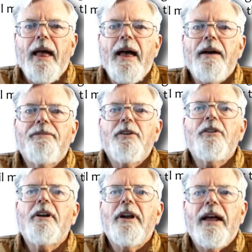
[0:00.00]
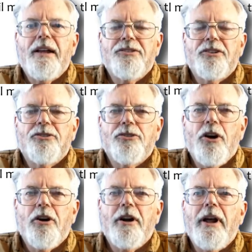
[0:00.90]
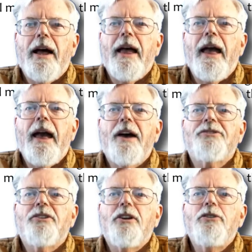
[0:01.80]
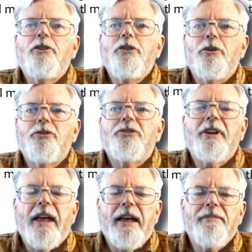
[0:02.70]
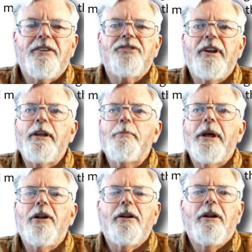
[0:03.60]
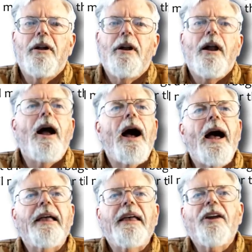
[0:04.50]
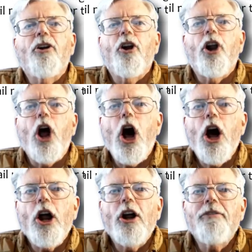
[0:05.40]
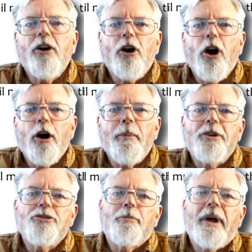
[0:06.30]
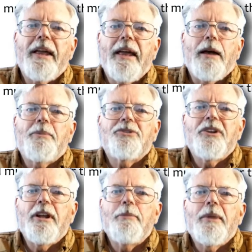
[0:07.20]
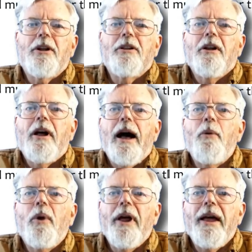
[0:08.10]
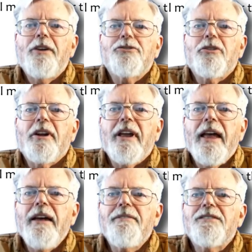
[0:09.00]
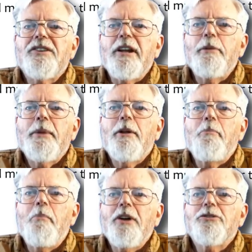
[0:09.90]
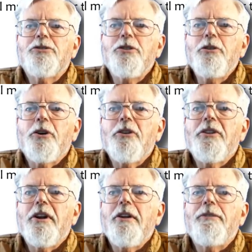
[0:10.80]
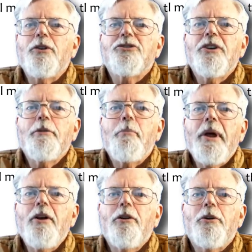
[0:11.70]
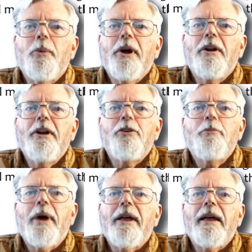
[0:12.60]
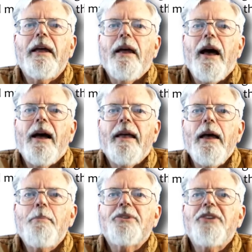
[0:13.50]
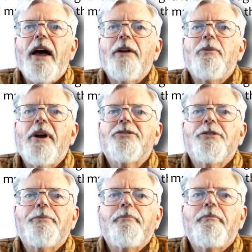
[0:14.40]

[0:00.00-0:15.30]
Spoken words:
After the class has started, I ask that you use the Canvas email. I get a lot of garbage on my Canvas email. I will answer the Canvas email much sooner than if you send mail directly to my campus address.